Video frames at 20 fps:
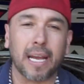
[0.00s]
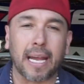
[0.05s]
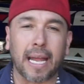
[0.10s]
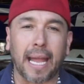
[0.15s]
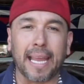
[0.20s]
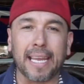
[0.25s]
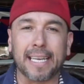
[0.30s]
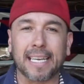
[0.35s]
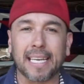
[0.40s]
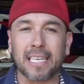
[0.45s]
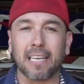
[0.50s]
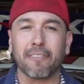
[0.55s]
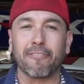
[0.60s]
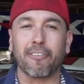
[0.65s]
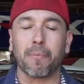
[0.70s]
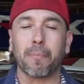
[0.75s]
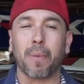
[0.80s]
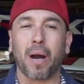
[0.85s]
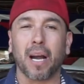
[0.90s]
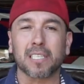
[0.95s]
I kind of
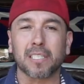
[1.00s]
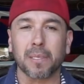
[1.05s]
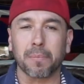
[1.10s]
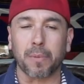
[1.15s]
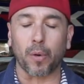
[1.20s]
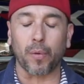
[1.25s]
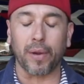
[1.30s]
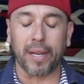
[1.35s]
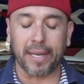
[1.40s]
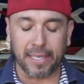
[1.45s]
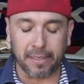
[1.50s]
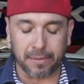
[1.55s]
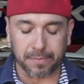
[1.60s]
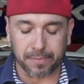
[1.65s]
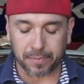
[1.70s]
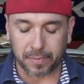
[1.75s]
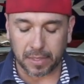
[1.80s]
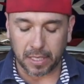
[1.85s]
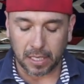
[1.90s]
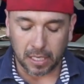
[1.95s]
unboxed them already.
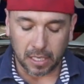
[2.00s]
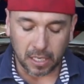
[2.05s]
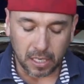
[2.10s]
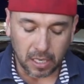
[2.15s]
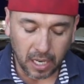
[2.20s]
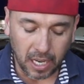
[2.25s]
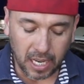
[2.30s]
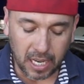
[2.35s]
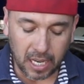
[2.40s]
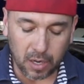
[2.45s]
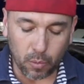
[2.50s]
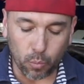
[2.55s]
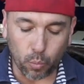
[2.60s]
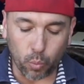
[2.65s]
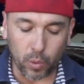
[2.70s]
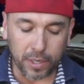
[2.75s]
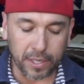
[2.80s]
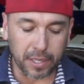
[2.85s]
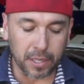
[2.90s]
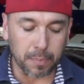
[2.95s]

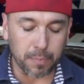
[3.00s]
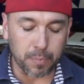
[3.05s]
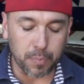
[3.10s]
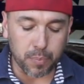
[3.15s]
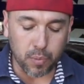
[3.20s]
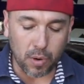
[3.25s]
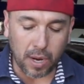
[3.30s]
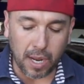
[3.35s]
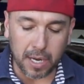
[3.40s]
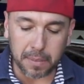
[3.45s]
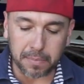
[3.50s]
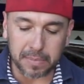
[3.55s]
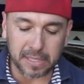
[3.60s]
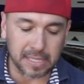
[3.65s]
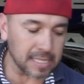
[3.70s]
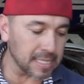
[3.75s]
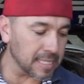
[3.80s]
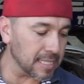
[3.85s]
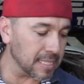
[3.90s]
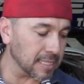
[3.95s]
One of the problems
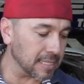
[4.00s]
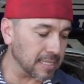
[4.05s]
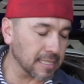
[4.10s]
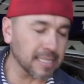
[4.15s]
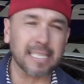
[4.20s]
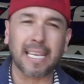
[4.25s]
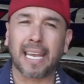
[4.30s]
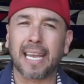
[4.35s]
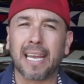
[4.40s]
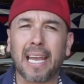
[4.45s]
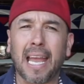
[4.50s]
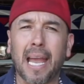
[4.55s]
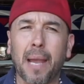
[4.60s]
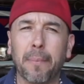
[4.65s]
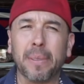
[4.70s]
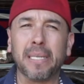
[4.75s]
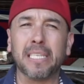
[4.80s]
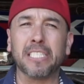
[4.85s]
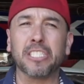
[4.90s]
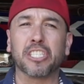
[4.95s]
is that
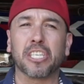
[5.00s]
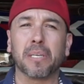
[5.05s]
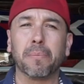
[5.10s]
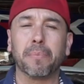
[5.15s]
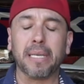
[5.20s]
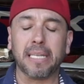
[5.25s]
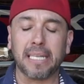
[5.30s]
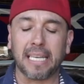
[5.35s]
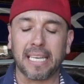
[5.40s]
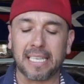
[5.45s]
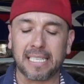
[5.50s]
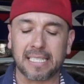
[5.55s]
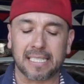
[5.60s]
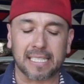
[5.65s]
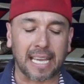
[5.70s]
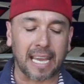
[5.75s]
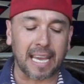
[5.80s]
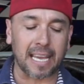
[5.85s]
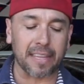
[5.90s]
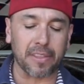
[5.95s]
happened in shipping is
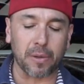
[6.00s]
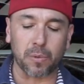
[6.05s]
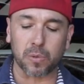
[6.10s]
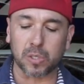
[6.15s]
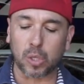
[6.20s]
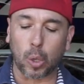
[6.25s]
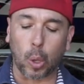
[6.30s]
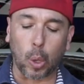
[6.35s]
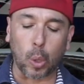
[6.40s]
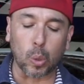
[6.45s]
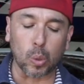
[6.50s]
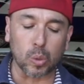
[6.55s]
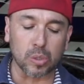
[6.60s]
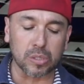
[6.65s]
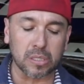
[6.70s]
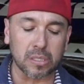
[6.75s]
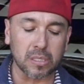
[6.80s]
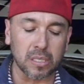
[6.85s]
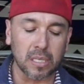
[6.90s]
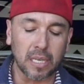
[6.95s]
that there was
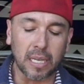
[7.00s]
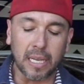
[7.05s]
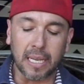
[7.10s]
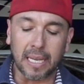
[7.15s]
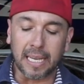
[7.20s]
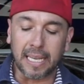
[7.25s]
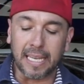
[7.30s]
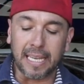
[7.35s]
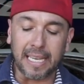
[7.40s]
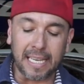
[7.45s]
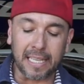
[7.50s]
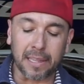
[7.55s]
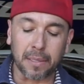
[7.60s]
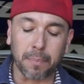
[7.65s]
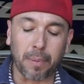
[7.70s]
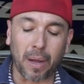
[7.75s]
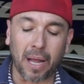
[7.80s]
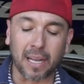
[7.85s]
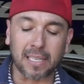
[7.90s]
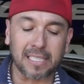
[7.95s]
holes in the
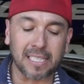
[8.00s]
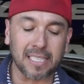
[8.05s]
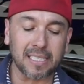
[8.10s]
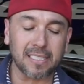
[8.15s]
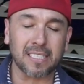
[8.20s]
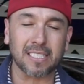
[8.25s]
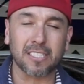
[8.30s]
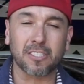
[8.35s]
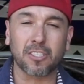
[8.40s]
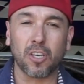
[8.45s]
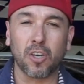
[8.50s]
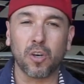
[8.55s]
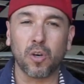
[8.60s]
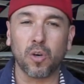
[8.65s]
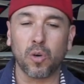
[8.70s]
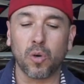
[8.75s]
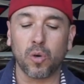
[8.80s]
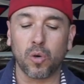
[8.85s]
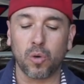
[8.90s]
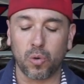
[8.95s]
boxes,
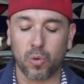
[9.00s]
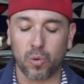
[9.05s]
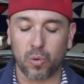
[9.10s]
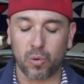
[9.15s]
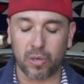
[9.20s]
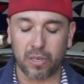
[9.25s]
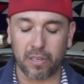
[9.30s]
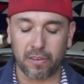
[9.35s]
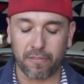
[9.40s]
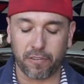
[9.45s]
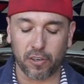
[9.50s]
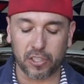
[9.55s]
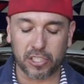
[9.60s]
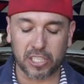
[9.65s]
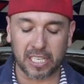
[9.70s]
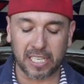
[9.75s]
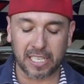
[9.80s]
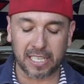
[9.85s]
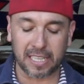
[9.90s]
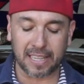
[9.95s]
so
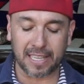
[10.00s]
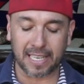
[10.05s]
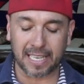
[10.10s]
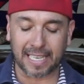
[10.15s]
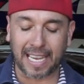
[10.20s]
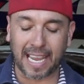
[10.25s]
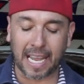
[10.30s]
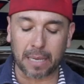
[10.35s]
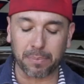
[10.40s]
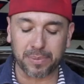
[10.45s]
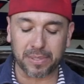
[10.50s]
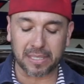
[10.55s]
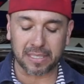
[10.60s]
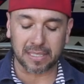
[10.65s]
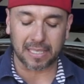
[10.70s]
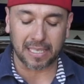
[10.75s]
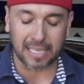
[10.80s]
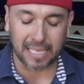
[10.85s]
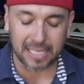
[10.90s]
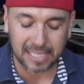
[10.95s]
unfortunately the
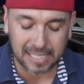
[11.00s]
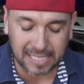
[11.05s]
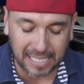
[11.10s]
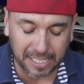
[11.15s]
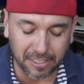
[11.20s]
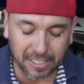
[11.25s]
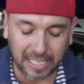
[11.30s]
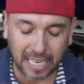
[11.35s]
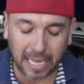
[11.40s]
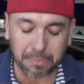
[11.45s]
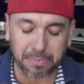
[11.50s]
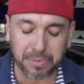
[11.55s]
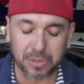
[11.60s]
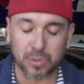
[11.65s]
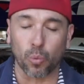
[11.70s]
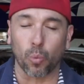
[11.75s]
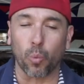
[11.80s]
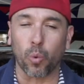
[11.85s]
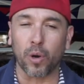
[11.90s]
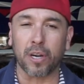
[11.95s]
caps and the center caps
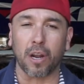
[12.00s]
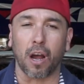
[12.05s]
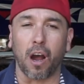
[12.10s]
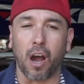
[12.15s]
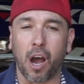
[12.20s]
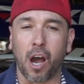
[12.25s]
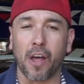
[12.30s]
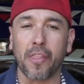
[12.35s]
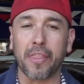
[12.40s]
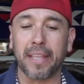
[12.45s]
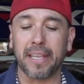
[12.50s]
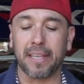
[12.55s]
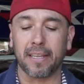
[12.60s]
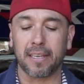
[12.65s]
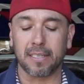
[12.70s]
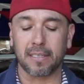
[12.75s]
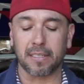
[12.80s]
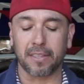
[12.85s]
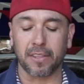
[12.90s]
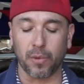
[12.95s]
weren't on
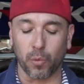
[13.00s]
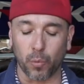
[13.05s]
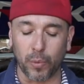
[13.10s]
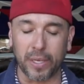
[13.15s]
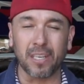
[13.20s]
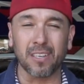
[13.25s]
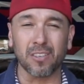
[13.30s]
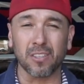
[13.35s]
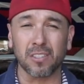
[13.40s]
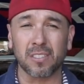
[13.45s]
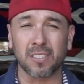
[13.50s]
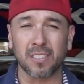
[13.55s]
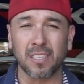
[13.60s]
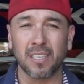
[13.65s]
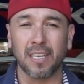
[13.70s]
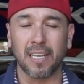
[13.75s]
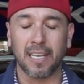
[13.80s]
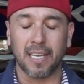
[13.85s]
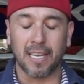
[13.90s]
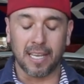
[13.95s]
the wheels,
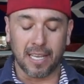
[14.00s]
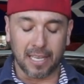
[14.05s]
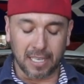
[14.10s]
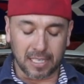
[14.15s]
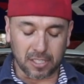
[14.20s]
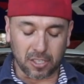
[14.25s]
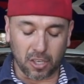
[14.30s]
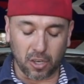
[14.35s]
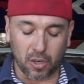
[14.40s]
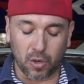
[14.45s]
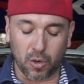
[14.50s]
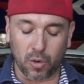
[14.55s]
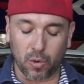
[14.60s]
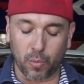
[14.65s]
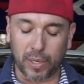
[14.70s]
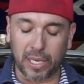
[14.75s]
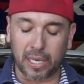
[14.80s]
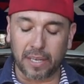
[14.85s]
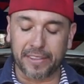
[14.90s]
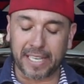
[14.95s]
so
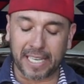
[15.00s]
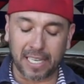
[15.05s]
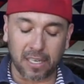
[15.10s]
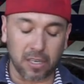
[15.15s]
we did